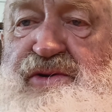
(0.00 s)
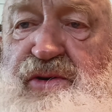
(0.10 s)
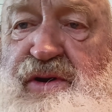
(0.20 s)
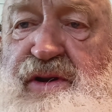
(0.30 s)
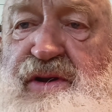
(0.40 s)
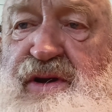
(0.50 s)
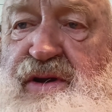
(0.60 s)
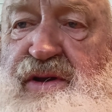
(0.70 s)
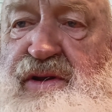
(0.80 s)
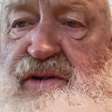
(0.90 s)
join
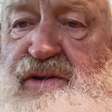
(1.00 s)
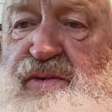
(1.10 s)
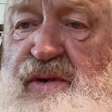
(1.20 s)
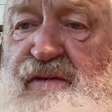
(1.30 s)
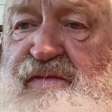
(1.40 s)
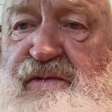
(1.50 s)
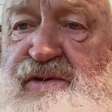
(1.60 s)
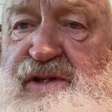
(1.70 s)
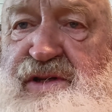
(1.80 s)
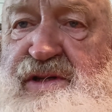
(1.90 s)
uh, junior
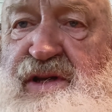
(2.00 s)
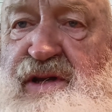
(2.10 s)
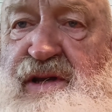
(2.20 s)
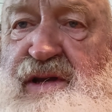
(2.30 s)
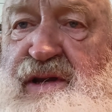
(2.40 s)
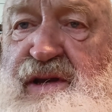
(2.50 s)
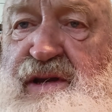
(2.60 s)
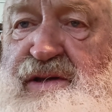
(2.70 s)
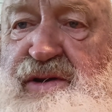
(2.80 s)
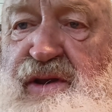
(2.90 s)
forces
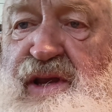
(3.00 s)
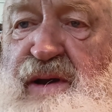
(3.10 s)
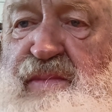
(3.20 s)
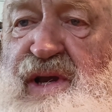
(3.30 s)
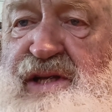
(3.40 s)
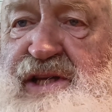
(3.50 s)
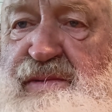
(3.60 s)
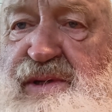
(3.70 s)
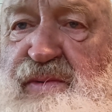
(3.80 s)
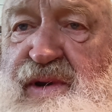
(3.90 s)
so you can be
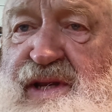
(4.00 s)
accepted